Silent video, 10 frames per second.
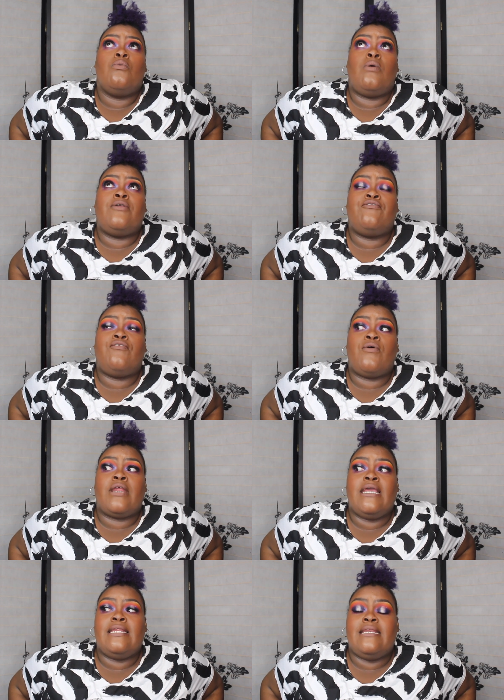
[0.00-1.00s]

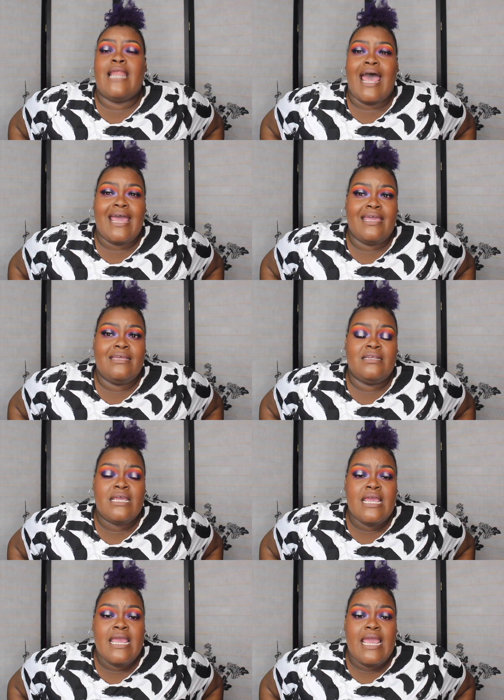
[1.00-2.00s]
149
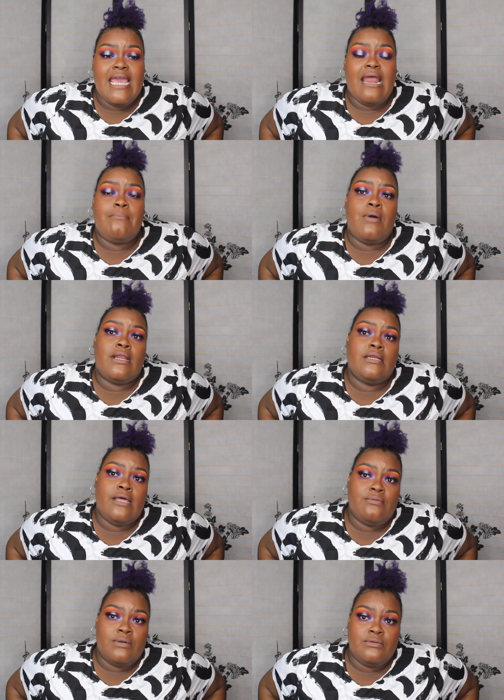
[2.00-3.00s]
and I bought
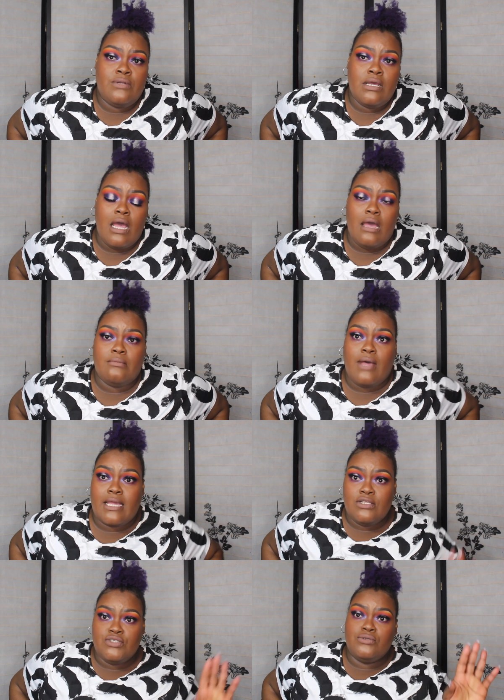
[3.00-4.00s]
another one um, I
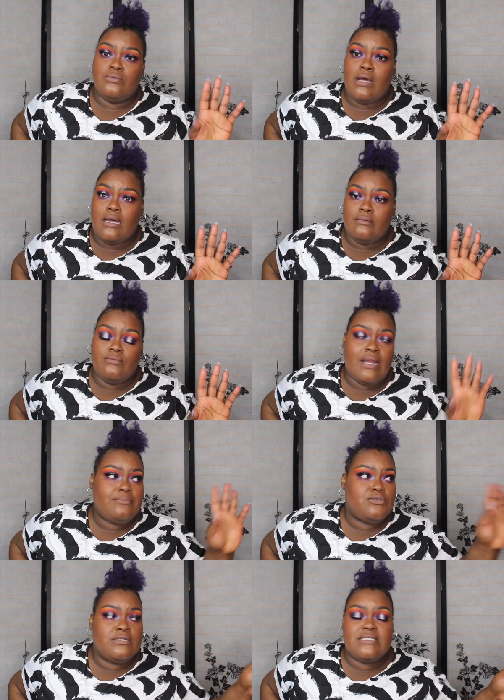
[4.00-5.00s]
can do uh, when
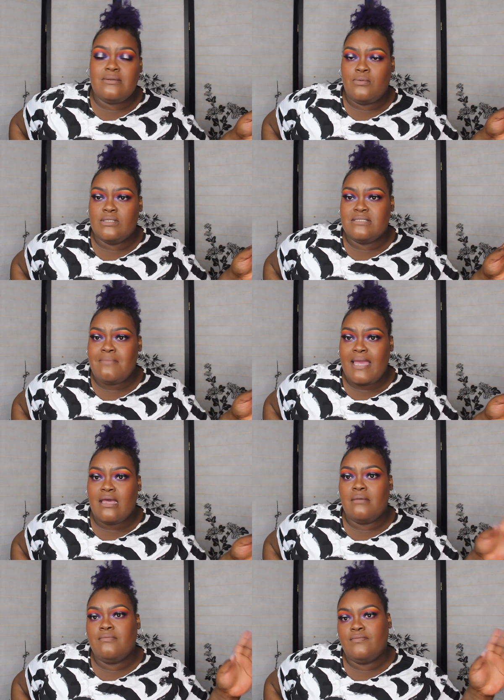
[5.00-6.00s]
I'm doing someone's
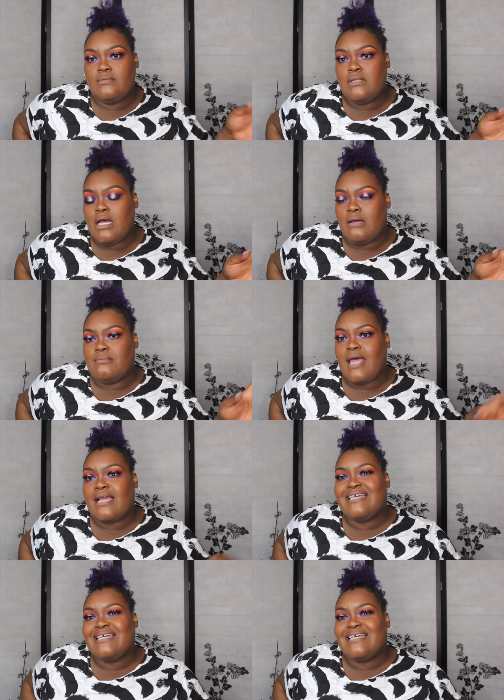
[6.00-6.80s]
makeup um, like